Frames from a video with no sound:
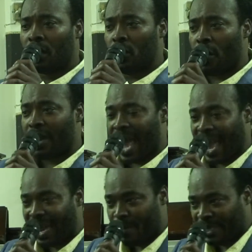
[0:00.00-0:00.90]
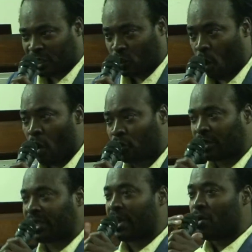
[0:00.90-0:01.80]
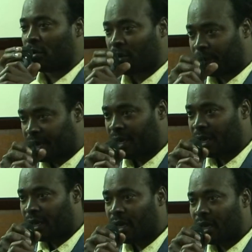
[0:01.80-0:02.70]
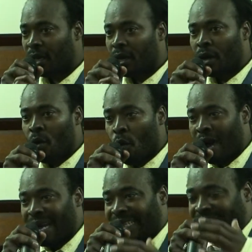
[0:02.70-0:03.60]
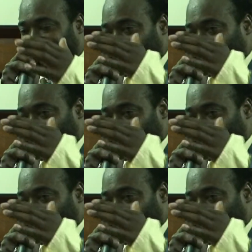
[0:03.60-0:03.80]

You know, and I gotta be strong to say, you know something? We're gonna